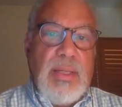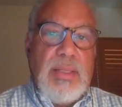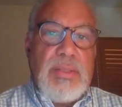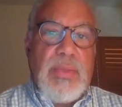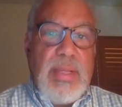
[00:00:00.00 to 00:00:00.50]

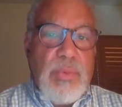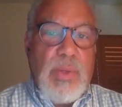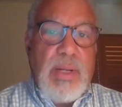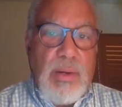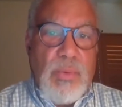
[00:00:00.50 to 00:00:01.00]
So that's
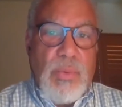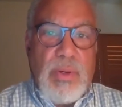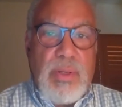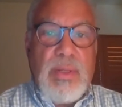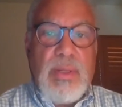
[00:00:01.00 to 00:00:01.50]
why our
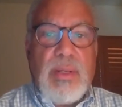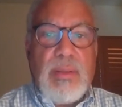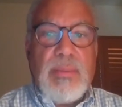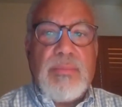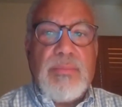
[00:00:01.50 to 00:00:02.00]
work
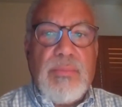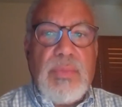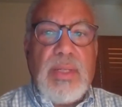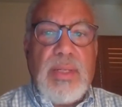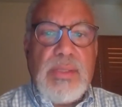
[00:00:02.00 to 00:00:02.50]
um,
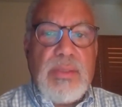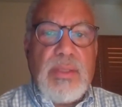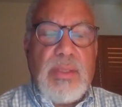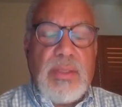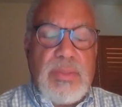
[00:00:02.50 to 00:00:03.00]
at, ages,
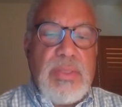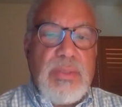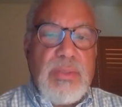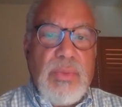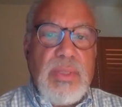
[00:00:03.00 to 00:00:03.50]
at the
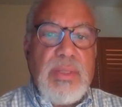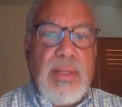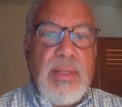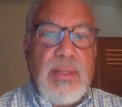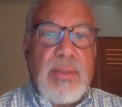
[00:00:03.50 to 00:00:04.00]
center really
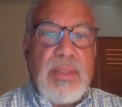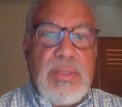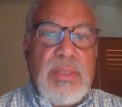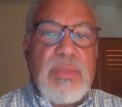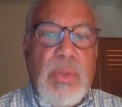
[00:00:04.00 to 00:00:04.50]
uh,
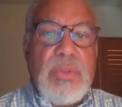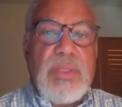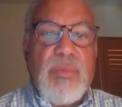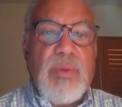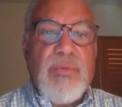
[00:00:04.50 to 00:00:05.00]
consists
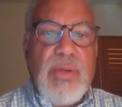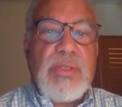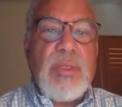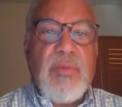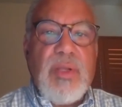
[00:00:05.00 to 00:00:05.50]
mostly of
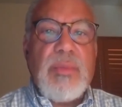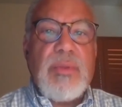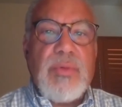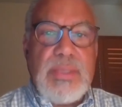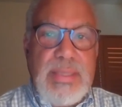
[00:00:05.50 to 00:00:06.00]
professional development
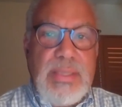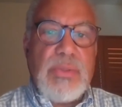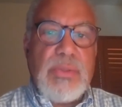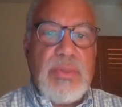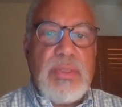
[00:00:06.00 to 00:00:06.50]
for
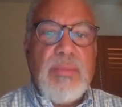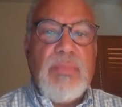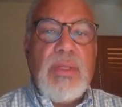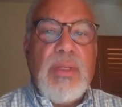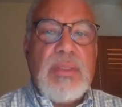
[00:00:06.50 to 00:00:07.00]
teachers
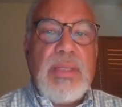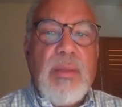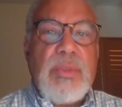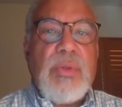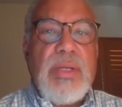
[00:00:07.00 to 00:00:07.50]
to
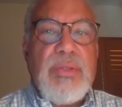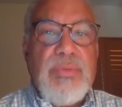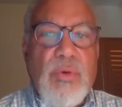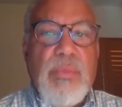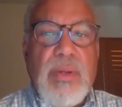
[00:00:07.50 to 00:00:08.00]
help
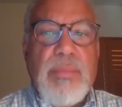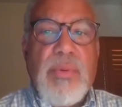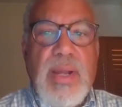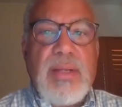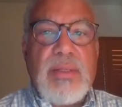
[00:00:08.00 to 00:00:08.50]
transform their
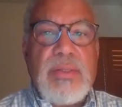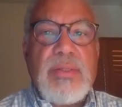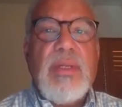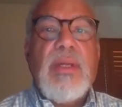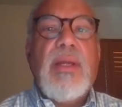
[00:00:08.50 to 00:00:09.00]

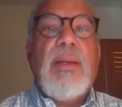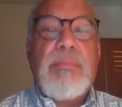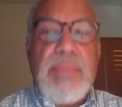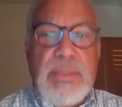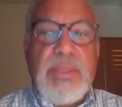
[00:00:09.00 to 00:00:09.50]
practice,
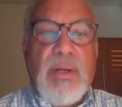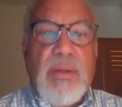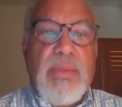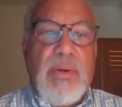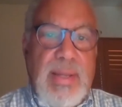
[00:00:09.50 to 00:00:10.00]
building on
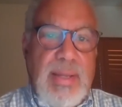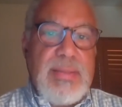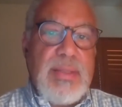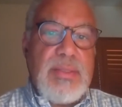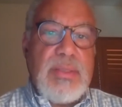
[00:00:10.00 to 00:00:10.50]
their
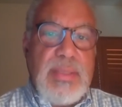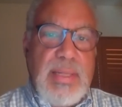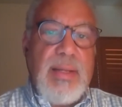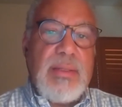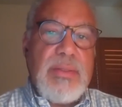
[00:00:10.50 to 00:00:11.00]
assets and
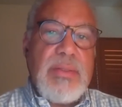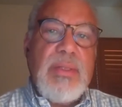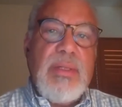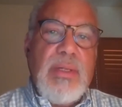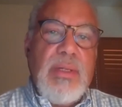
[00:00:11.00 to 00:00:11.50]
talents
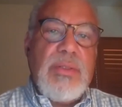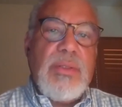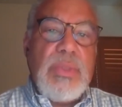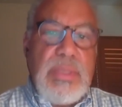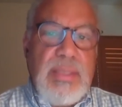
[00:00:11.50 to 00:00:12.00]
to
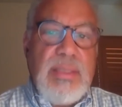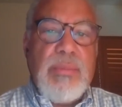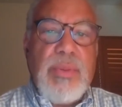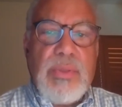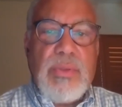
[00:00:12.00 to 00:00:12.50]
routinely
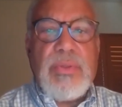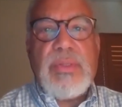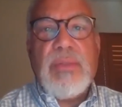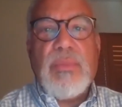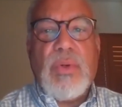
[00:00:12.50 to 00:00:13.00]

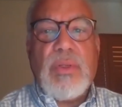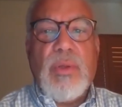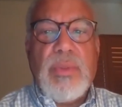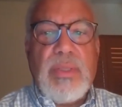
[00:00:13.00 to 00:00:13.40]
produce more globally